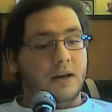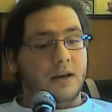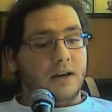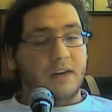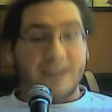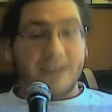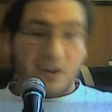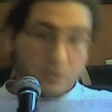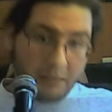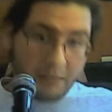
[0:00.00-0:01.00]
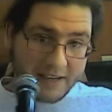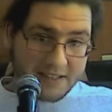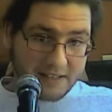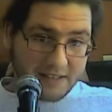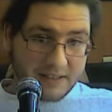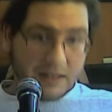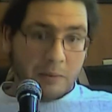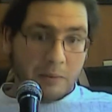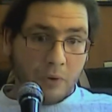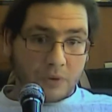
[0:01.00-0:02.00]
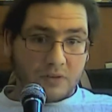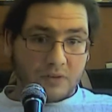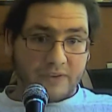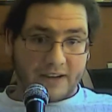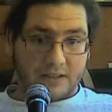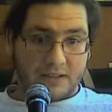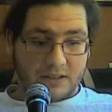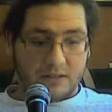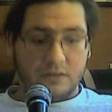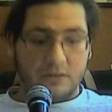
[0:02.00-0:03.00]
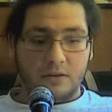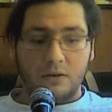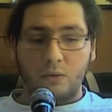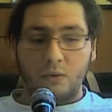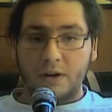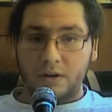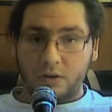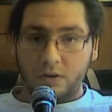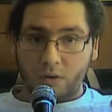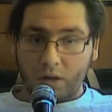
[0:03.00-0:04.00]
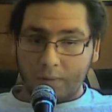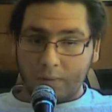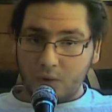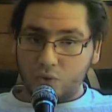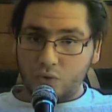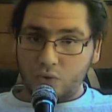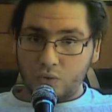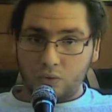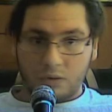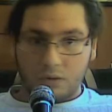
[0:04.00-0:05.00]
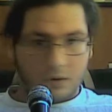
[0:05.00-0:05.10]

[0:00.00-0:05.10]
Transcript: Having a good mindset is an important factor when you are about to do